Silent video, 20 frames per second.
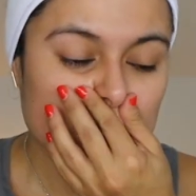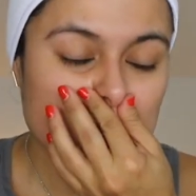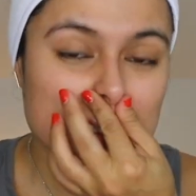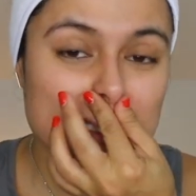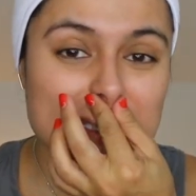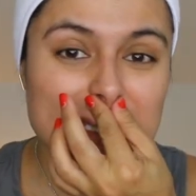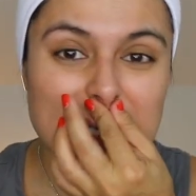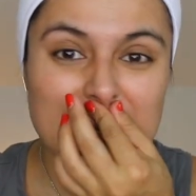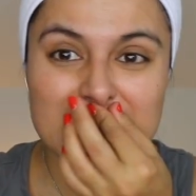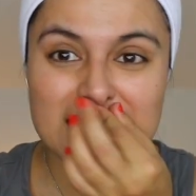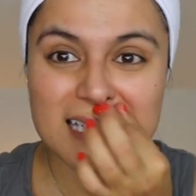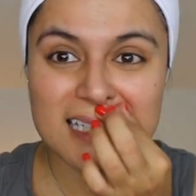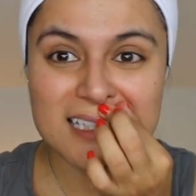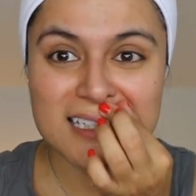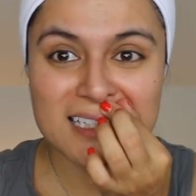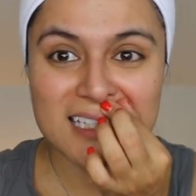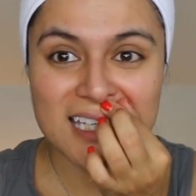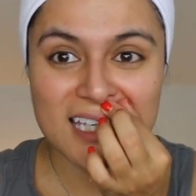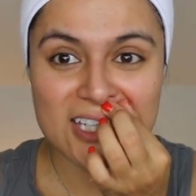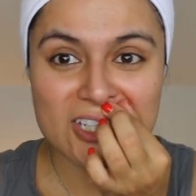this is any
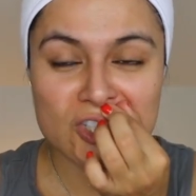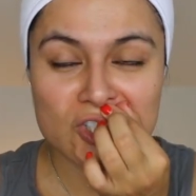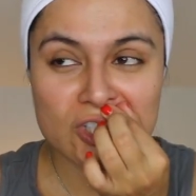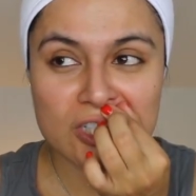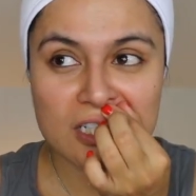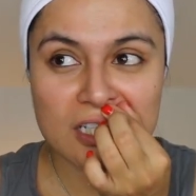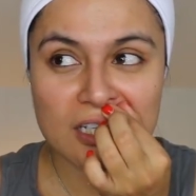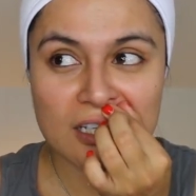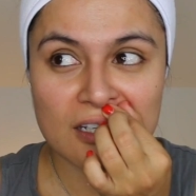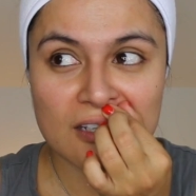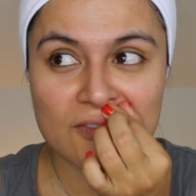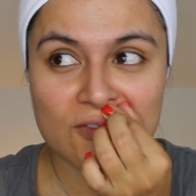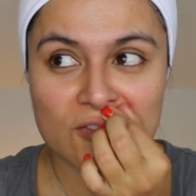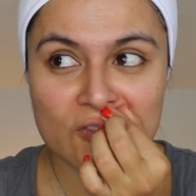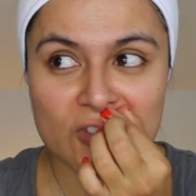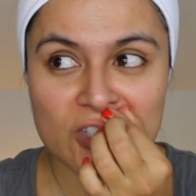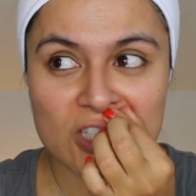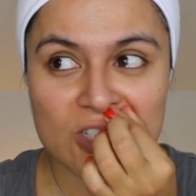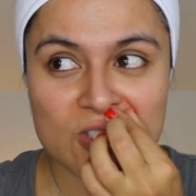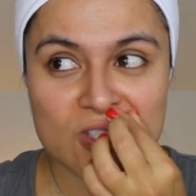indication of
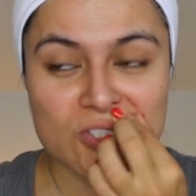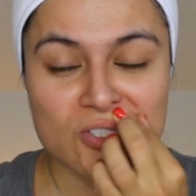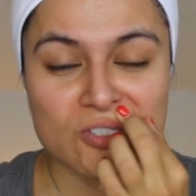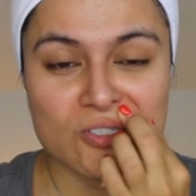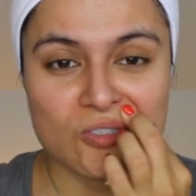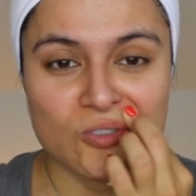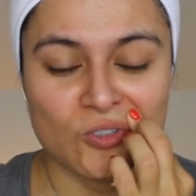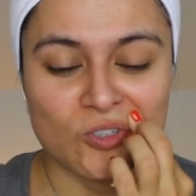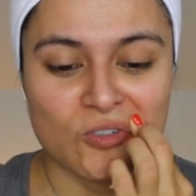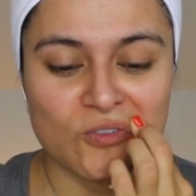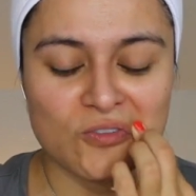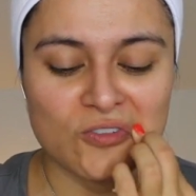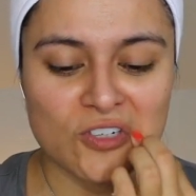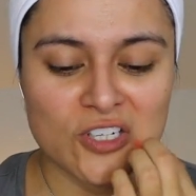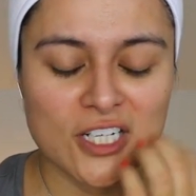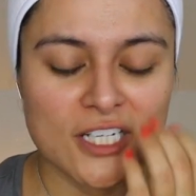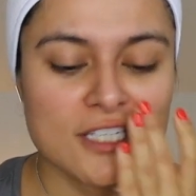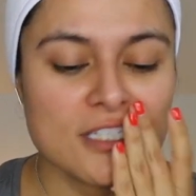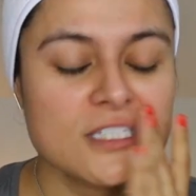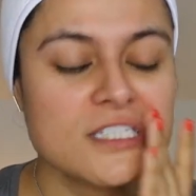what is in store
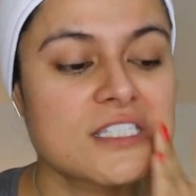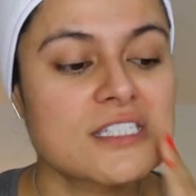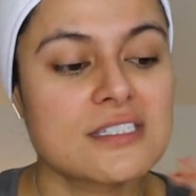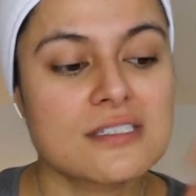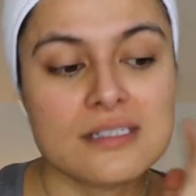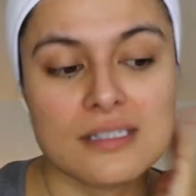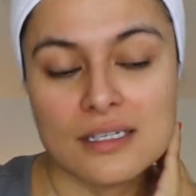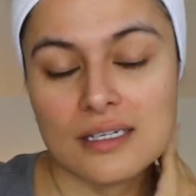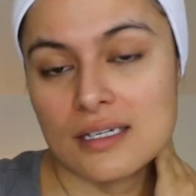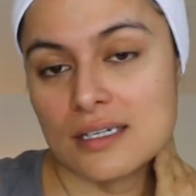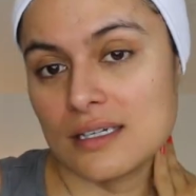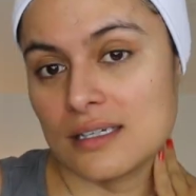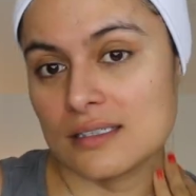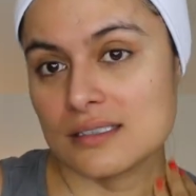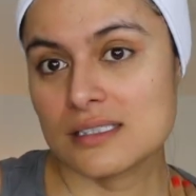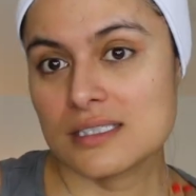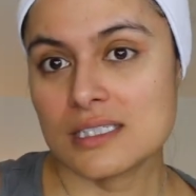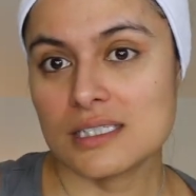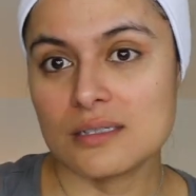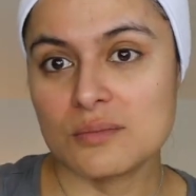for us.
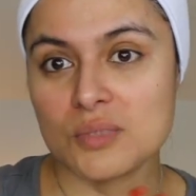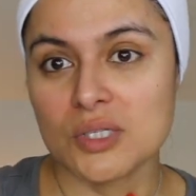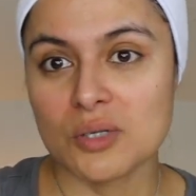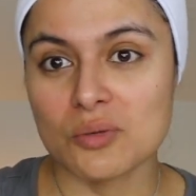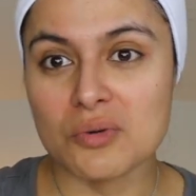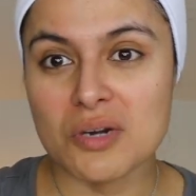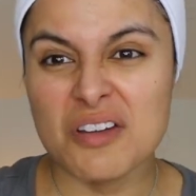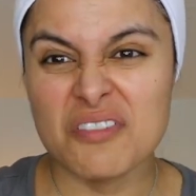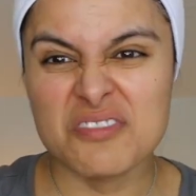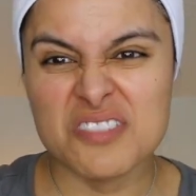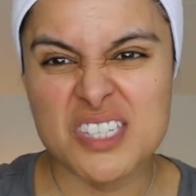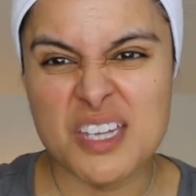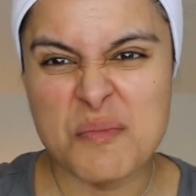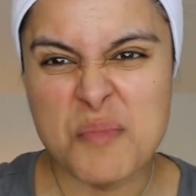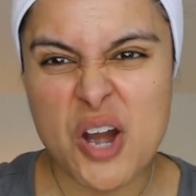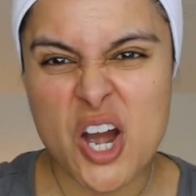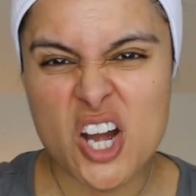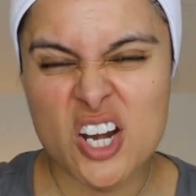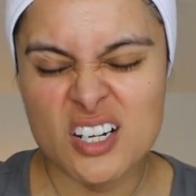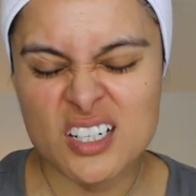It's gonna be a rough
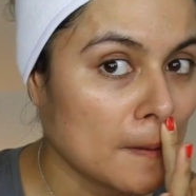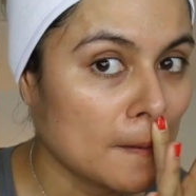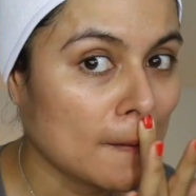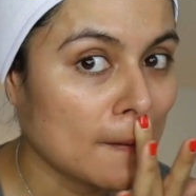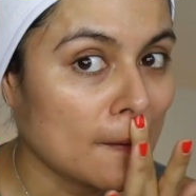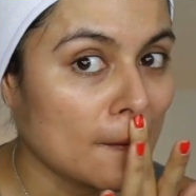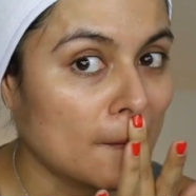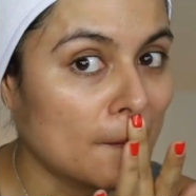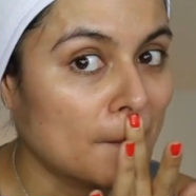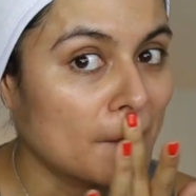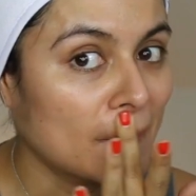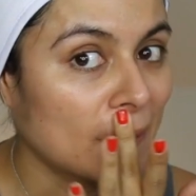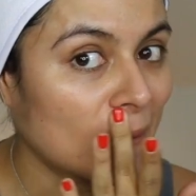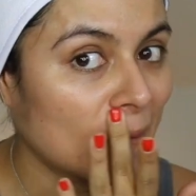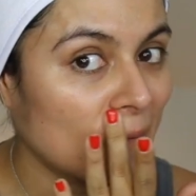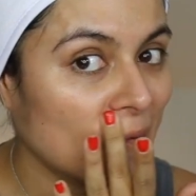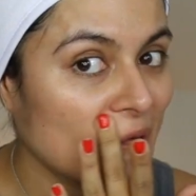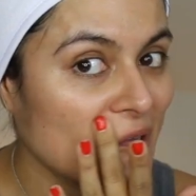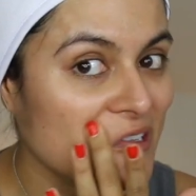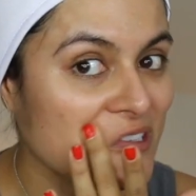summer. And I am,
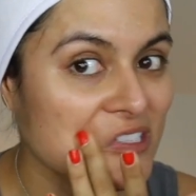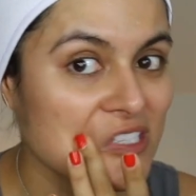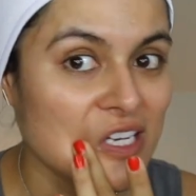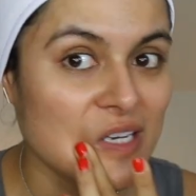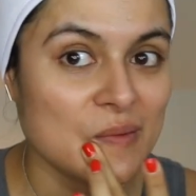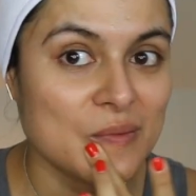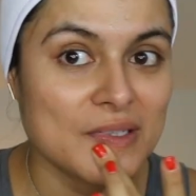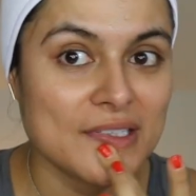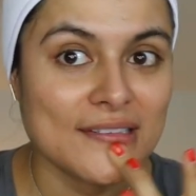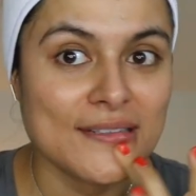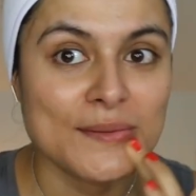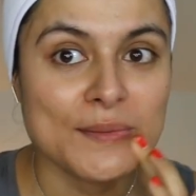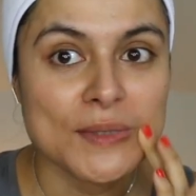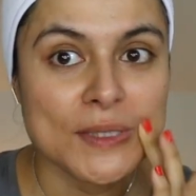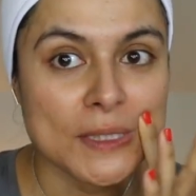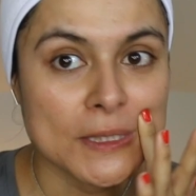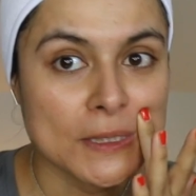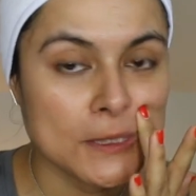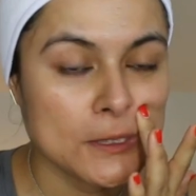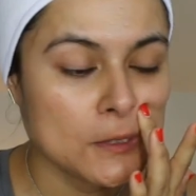this upper lip
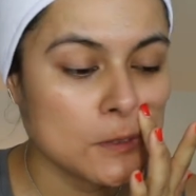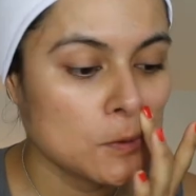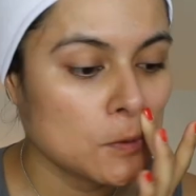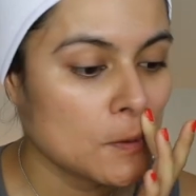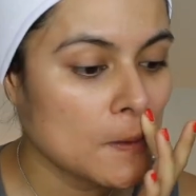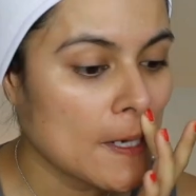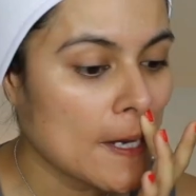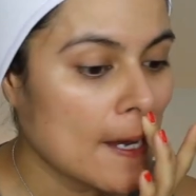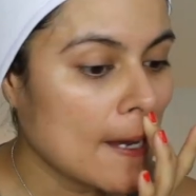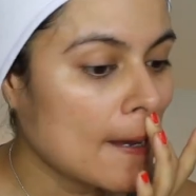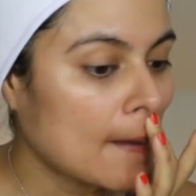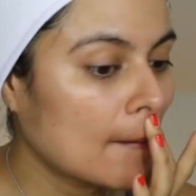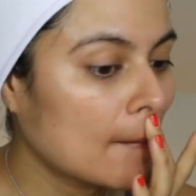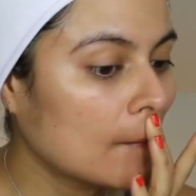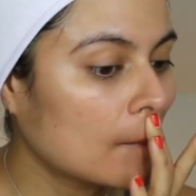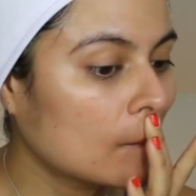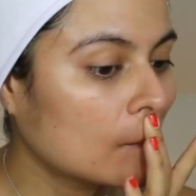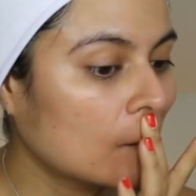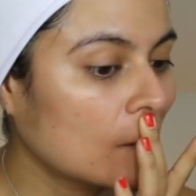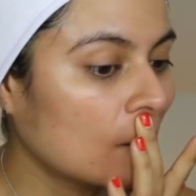is
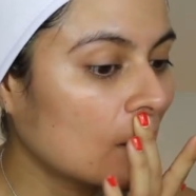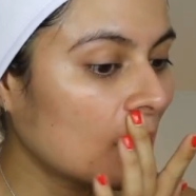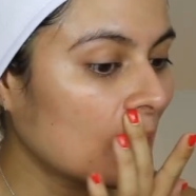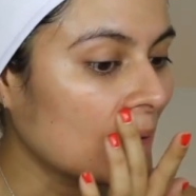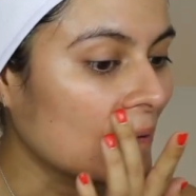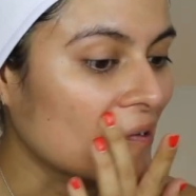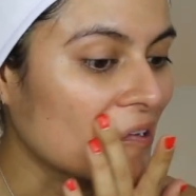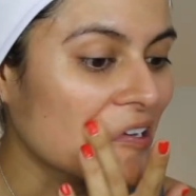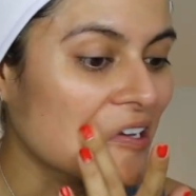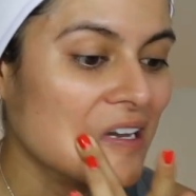sweaty.